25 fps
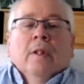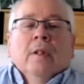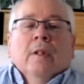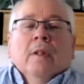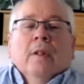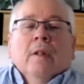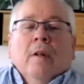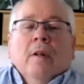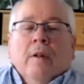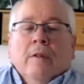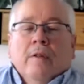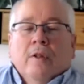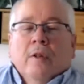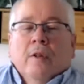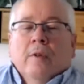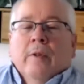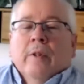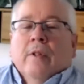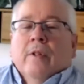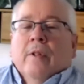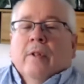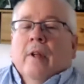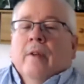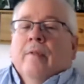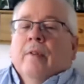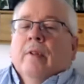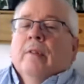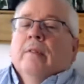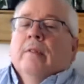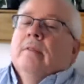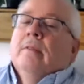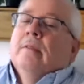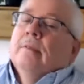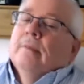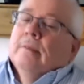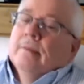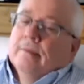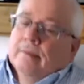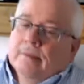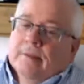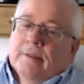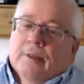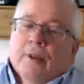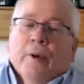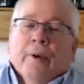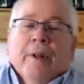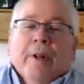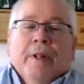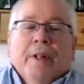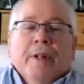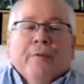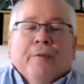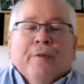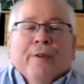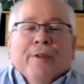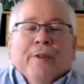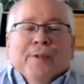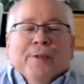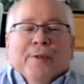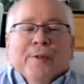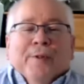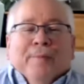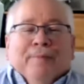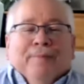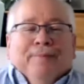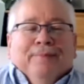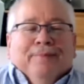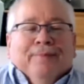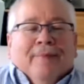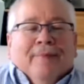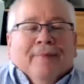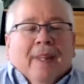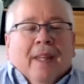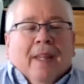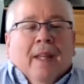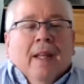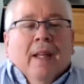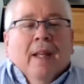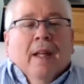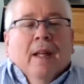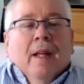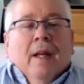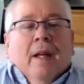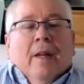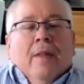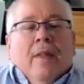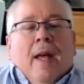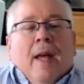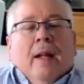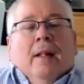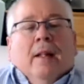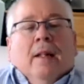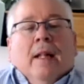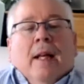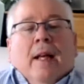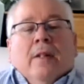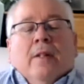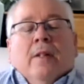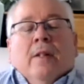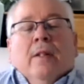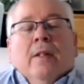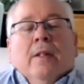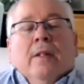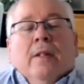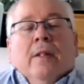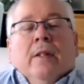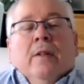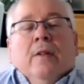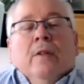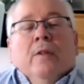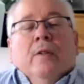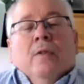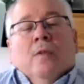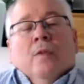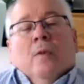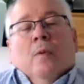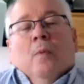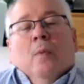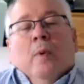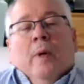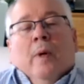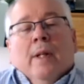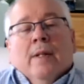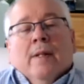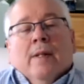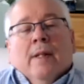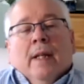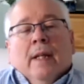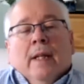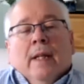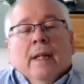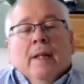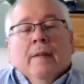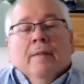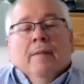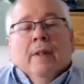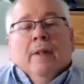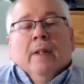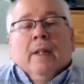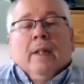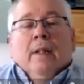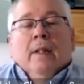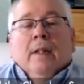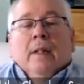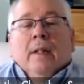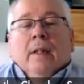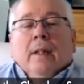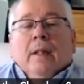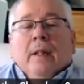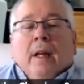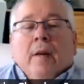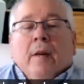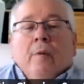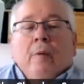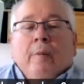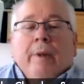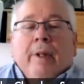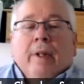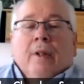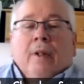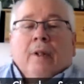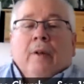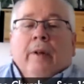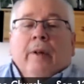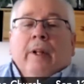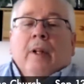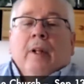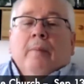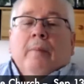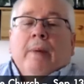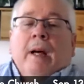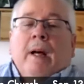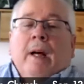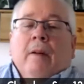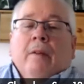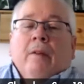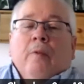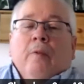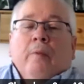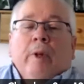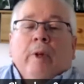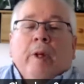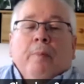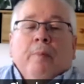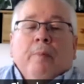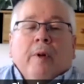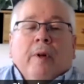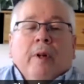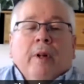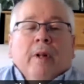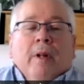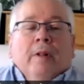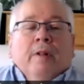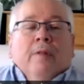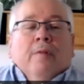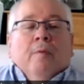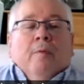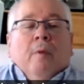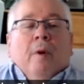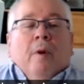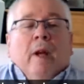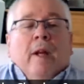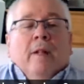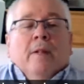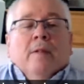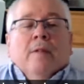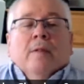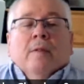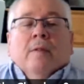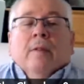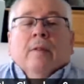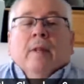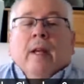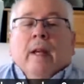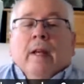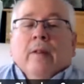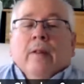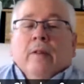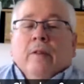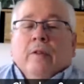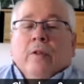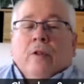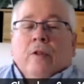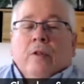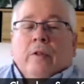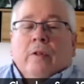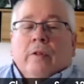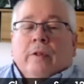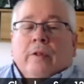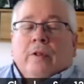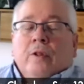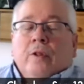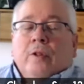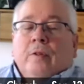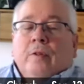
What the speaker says: also at 7 on a different Zoom. That class continues on Wednesday evening, and we'll be learning about reproductive rights and the church.